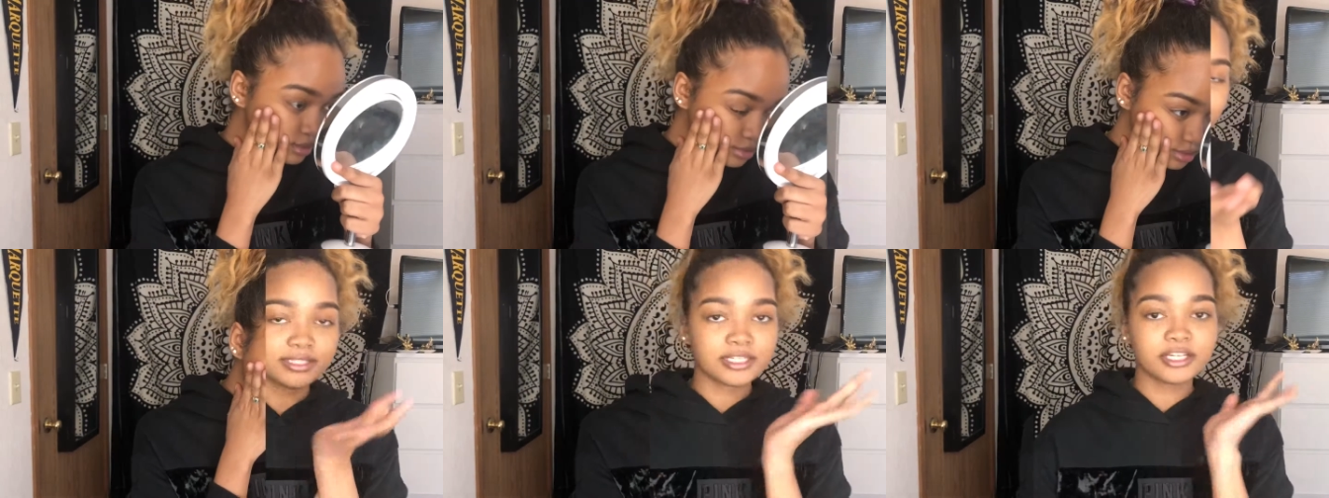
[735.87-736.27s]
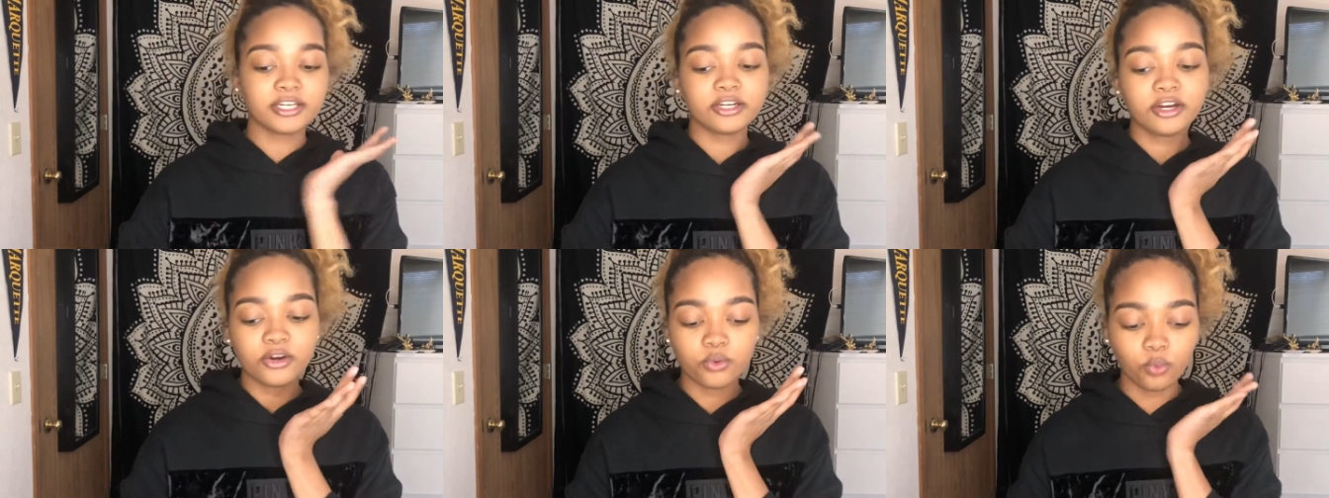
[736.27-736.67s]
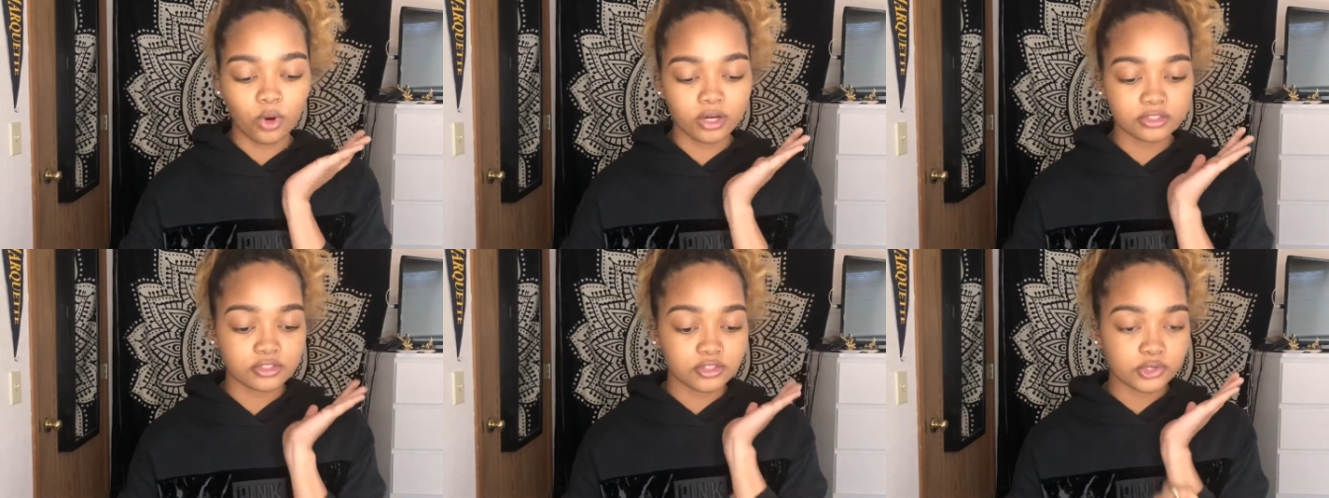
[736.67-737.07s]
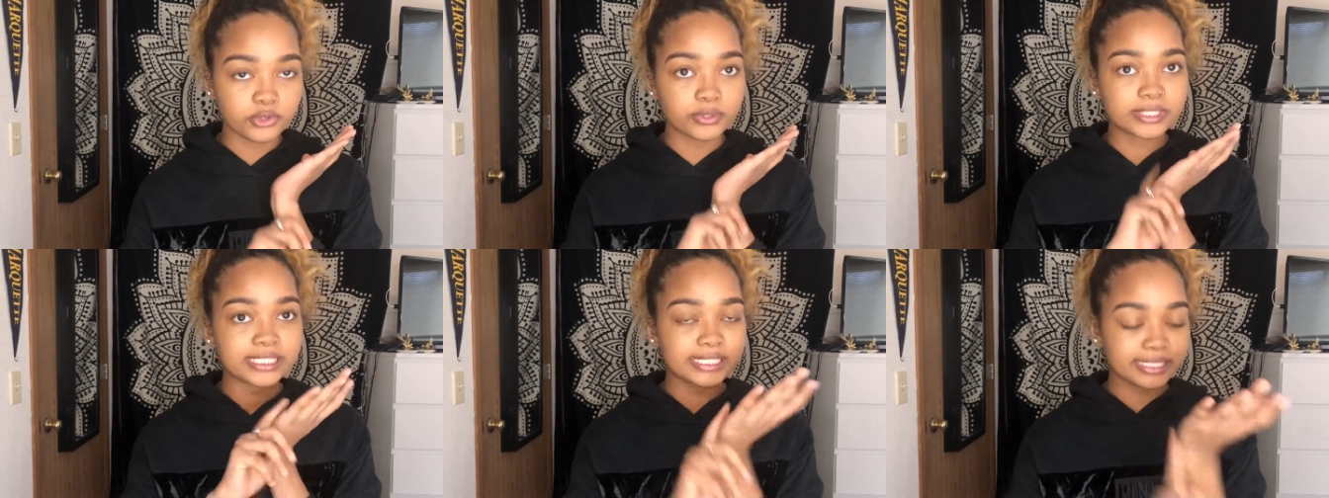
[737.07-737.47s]
I did want
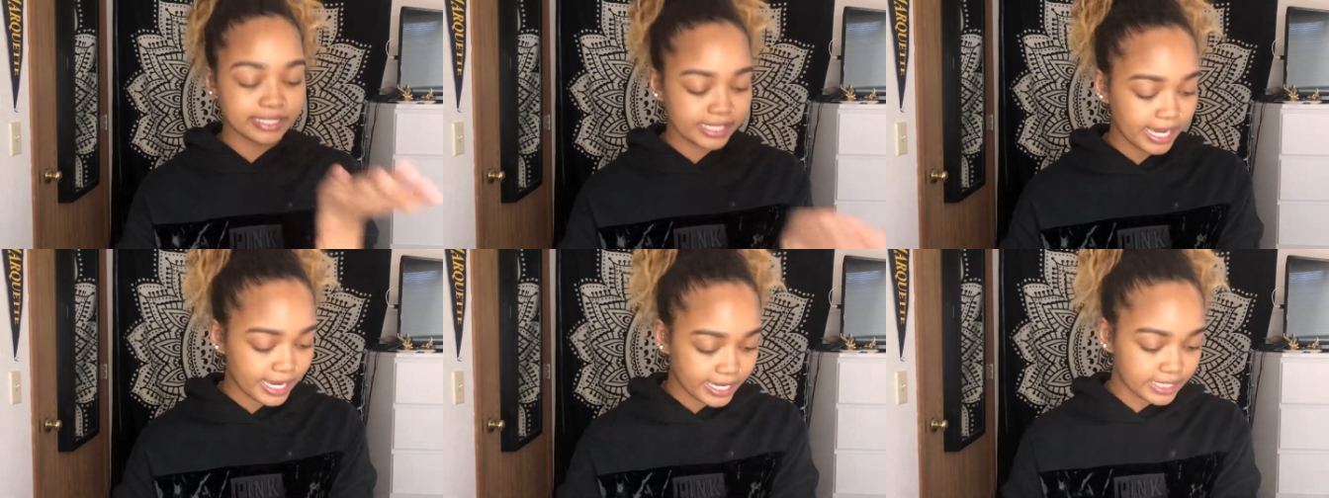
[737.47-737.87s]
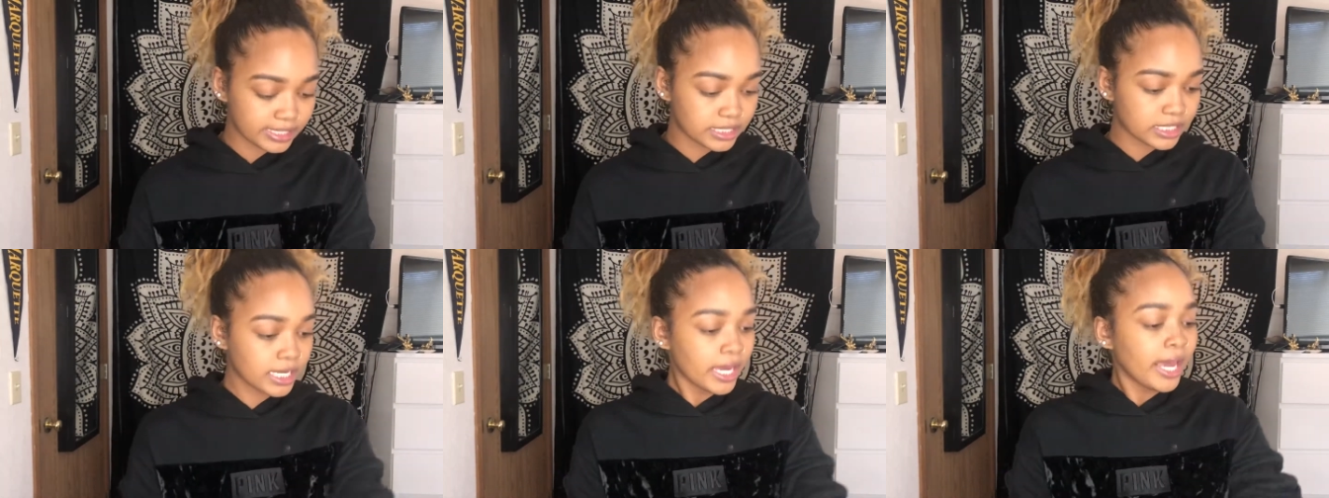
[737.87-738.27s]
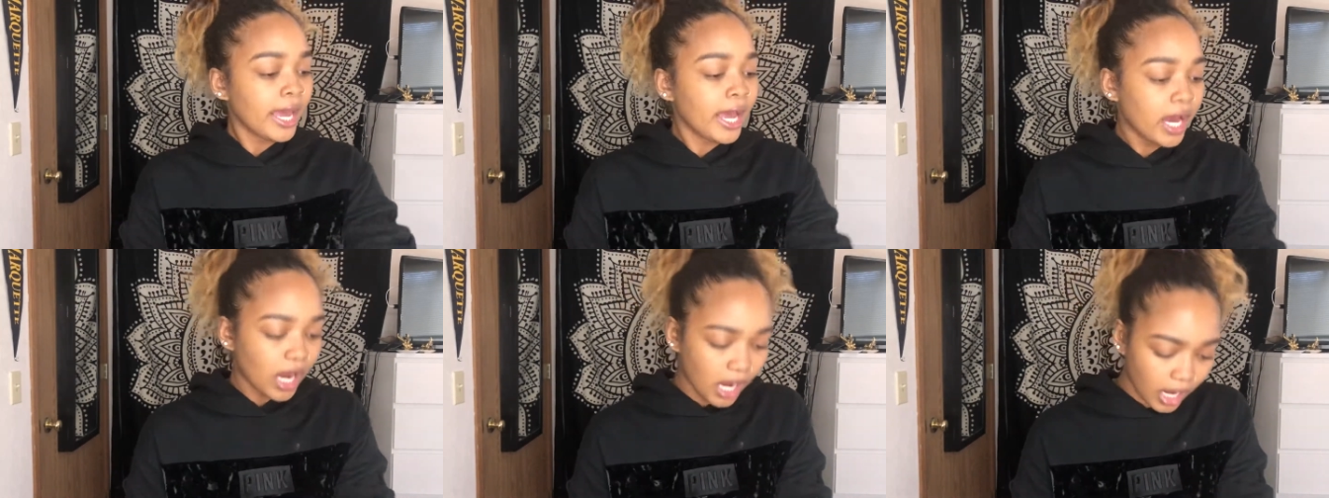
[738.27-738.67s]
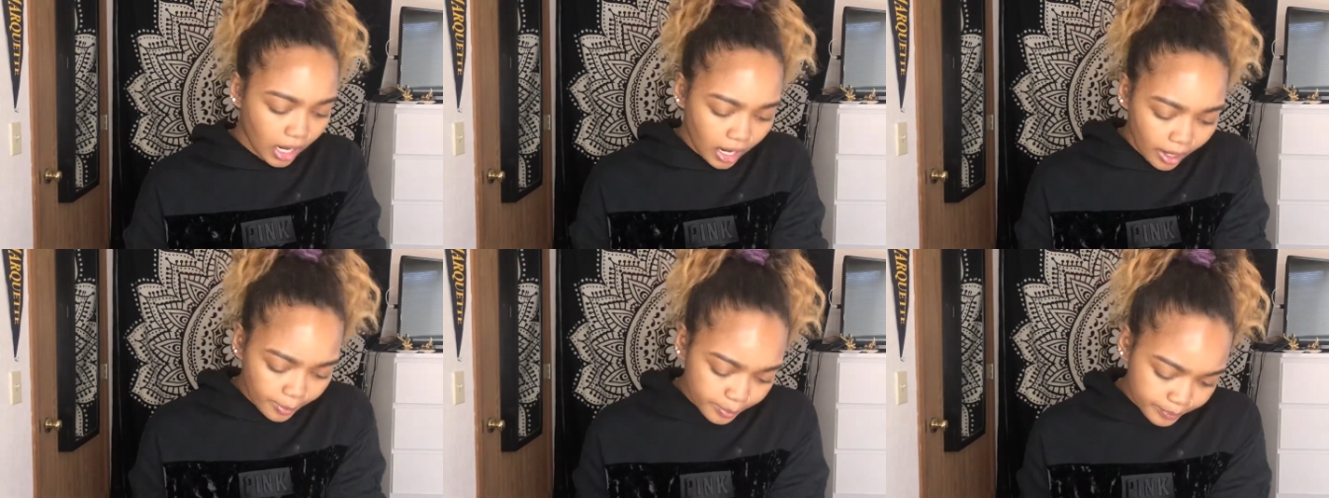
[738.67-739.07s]
to state,
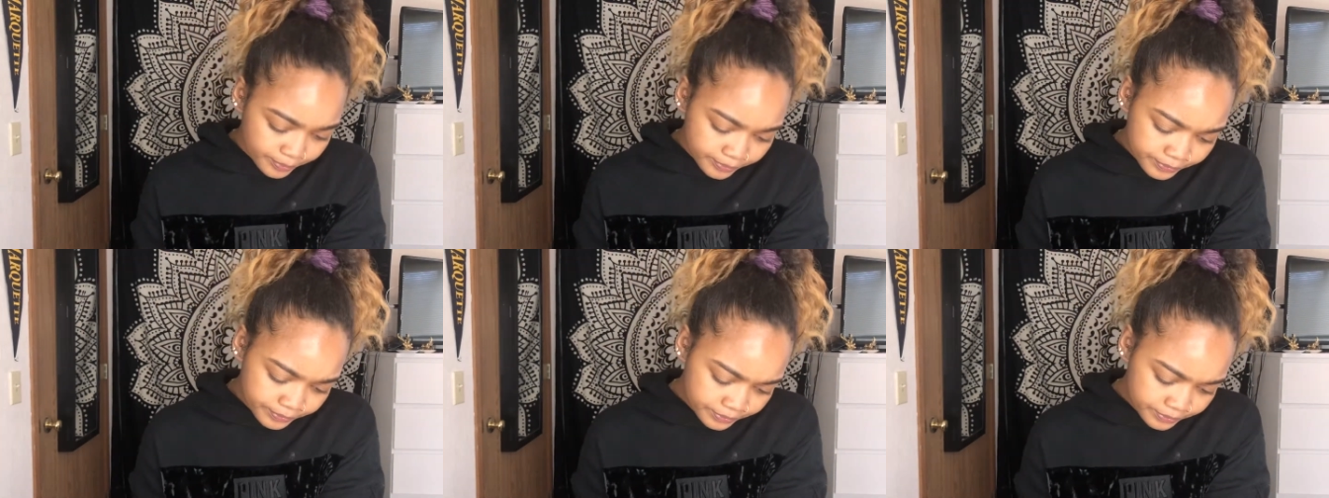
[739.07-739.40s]
I'm